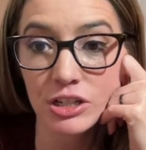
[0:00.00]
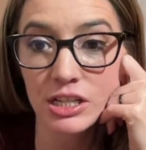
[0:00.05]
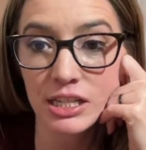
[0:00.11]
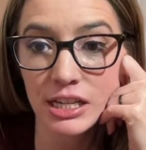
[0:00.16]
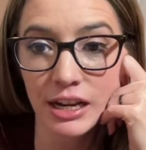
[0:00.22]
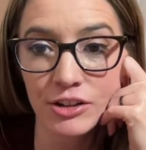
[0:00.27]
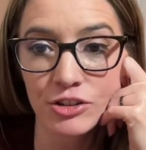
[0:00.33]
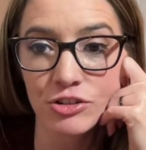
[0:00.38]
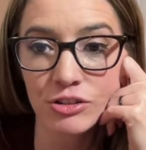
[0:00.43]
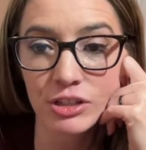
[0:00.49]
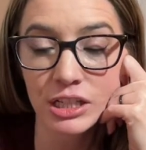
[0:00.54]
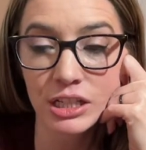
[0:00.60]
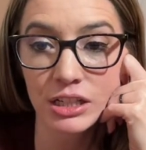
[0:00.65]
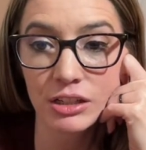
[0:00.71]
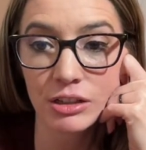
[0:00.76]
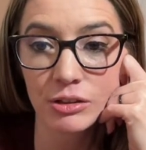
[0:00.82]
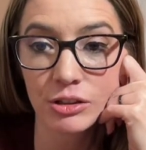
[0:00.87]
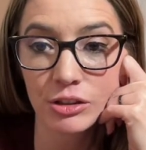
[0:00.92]
is
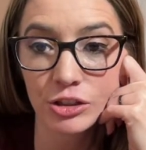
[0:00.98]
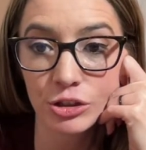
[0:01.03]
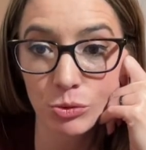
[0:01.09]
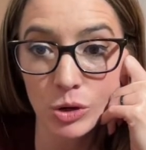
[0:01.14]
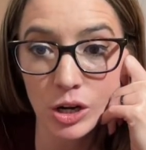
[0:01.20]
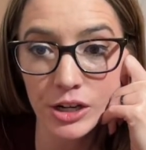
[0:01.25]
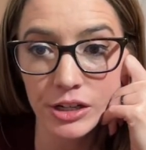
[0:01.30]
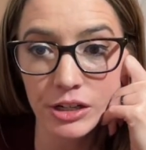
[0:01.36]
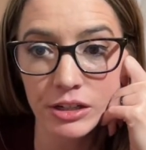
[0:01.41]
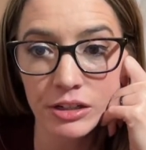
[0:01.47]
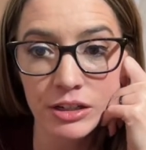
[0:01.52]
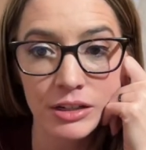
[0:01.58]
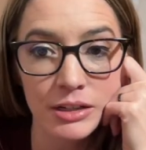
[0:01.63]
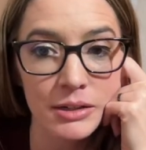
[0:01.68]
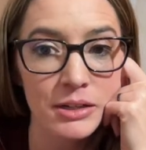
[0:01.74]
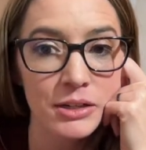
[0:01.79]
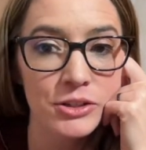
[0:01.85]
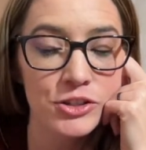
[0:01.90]
actually your water.
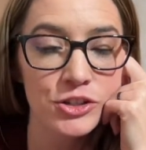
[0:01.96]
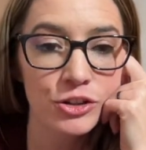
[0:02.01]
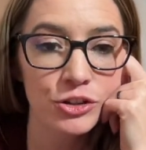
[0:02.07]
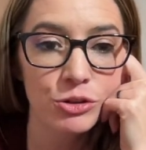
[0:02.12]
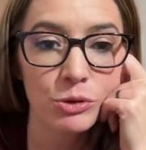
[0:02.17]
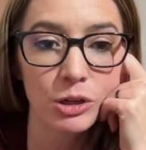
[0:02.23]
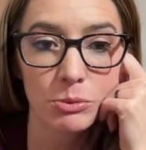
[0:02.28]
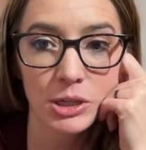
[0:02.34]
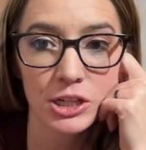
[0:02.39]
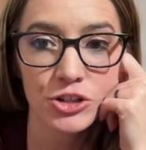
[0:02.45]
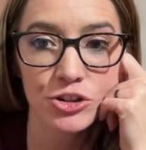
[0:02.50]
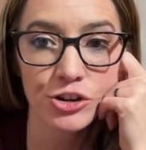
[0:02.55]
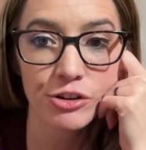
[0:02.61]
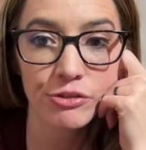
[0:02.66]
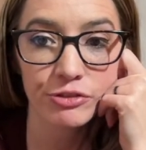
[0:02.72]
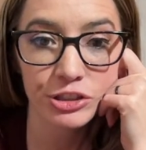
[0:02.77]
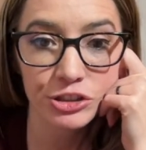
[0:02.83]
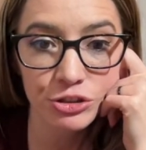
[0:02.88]
So you want to make sure you're
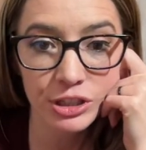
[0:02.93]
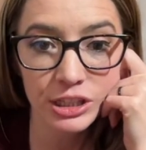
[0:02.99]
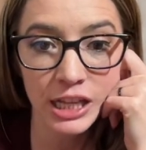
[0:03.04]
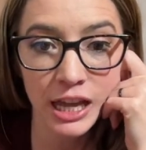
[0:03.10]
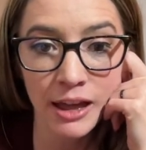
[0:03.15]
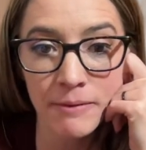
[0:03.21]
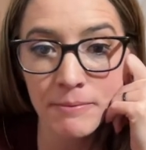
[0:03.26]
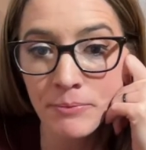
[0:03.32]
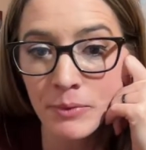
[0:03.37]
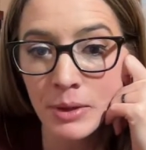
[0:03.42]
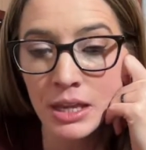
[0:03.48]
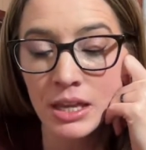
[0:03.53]
filtering that.